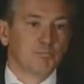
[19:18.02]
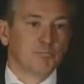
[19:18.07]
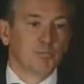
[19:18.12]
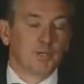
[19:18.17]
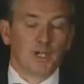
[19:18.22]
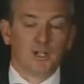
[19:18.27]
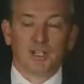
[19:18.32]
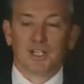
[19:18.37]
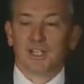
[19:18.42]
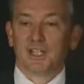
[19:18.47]

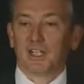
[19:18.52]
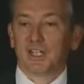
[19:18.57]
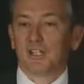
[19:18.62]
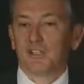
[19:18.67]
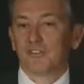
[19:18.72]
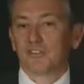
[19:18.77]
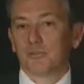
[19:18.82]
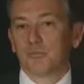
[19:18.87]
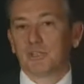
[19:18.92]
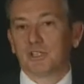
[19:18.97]
Apparently he
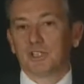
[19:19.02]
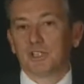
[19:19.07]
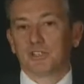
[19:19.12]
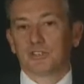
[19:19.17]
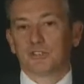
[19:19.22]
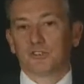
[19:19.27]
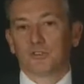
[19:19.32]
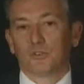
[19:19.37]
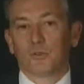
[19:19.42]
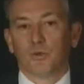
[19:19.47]
needed some
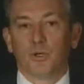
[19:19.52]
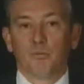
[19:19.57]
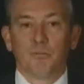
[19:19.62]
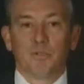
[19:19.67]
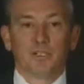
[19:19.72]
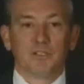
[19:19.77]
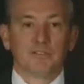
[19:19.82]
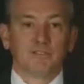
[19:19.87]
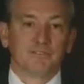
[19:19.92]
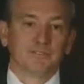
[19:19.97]
additional
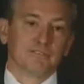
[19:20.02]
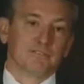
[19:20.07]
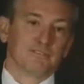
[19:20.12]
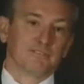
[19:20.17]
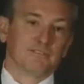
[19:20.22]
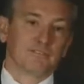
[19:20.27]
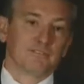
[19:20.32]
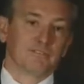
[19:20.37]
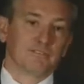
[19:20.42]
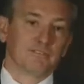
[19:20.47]
equipment.
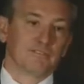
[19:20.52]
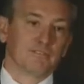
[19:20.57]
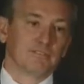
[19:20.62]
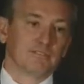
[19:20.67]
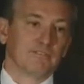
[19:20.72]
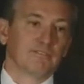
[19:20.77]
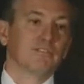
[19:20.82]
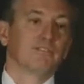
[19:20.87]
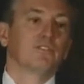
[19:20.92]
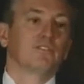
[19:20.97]

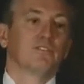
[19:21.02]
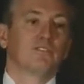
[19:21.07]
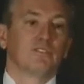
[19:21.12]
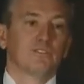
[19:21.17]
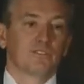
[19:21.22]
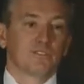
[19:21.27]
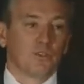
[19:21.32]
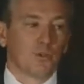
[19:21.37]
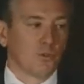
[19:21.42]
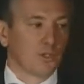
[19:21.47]

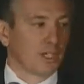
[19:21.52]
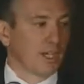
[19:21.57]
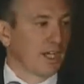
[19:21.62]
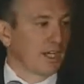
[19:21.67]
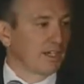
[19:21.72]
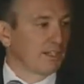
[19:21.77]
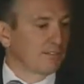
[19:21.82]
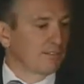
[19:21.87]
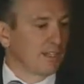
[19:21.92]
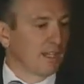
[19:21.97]
Told the
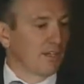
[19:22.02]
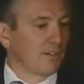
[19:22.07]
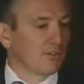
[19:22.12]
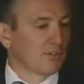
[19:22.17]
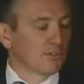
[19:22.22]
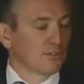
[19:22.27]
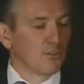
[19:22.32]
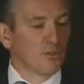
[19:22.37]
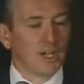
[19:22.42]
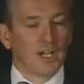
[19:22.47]
guy down on
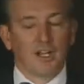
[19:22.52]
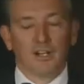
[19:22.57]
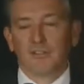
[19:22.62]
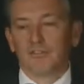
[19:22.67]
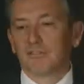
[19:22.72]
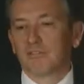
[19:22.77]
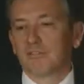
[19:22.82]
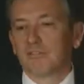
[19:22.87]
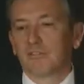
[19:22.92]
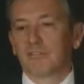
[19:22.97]
the ground,
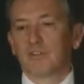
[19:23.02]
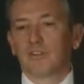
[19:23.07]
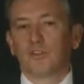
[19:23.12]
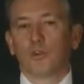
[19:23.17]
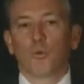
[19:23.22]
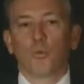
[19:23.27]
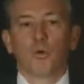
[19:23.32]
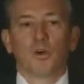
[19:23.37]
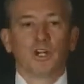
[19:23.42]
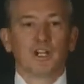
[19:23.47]

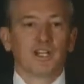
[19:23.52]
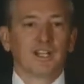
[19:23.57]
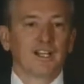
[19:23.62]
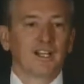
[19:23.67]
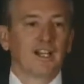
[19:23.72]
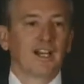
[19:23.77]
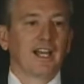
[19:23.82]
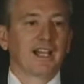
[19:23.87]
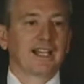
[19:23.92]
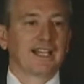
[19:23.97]
don't worry,
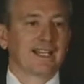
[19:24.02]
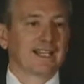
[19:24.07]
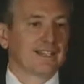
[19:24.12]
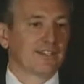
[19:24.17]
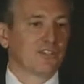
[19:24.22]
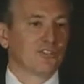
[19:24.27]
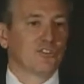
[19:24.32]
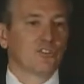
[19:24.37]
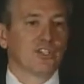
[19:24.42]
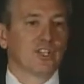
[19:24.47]
I can get
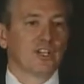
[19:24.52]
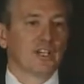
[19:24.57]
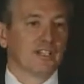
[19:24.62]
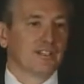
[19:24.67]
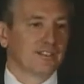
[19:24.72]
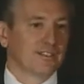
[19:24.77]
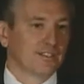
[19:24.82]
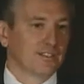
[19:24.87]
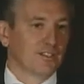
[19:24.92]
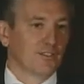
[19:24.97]
this done.
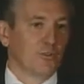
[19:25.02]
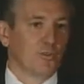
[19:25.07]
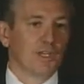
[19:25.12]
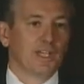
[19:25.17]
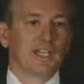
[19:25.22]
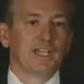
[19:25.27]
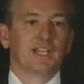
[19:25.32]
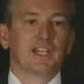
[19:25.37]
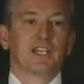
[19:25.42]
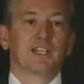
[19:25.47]
We
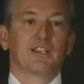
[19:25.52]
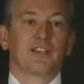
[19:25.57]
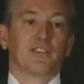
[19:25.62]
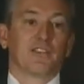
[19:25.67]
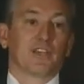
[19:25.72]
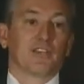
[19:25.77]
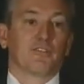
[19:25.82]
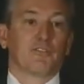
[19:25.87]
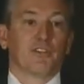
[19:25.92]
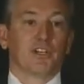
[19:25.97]
need to get the
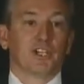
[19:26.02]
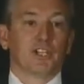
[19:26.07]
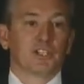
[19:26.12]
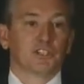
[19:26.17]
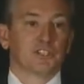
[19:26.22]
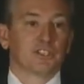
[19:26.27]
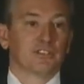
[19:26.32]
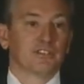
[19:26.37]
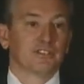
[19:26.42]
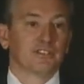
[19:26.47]
thing
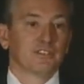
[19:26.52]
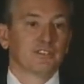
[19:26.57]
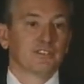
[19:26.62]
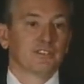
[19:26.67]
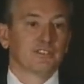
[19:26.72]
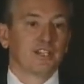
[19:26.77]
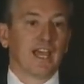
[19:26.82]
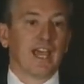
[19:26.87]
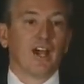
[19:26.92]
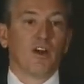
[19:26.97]
finished
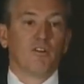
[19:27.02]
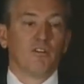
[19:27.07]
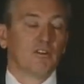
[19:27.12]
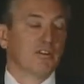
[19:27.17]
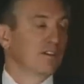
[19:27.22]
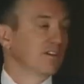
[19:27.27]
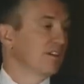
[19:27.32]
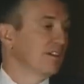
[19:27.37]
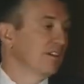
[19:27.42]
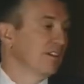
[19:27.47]
now.
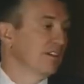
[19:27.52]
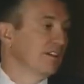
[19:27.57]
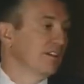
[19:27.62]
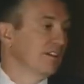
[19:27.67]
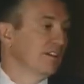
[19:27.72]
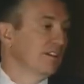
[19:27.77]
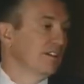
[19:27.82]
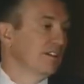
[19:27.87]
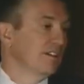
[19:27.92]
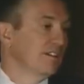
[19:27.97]

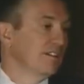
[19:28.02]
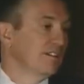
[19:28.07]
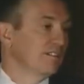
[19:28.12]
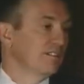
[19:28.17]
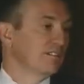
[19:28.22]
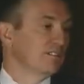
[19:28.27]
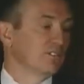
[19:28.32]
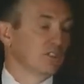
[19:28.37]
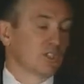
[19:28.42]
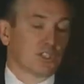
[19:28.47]

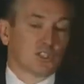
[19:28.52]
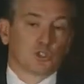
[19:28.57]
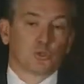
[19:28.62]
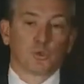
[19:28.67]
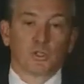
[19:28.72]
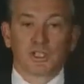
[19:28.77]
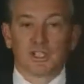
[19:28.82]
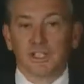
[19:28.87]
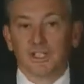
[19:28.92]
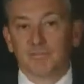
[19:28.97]
Took a
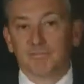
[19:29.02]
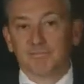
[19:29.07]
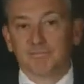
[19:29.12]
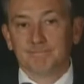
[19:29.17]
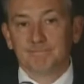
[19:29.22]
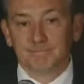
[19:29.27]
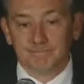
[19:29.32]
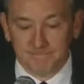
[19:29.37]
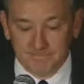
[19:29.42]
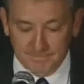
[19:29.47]
shortcut,
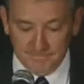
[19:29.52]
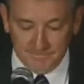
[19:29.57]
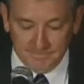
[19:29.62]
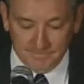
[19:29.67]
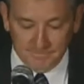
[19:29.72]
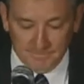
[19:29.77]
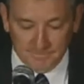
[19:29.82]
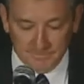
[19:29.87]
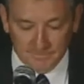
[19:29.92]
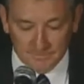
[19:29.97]

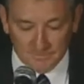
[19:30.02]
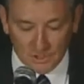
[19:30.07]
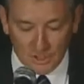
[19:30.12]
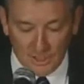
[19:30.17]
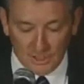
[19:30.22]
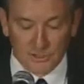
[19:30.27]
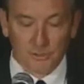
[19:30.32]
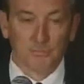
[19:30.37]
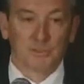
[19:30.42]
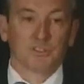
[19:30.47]

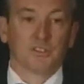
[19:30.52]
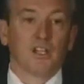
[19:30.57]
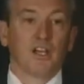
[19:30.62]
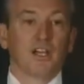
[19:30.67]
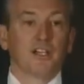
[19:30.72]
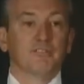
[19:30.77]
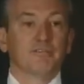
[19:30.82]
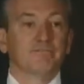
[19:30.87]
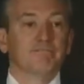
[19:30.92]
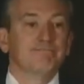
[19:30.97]
cost him his
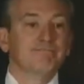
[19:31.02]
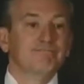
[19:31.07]
life.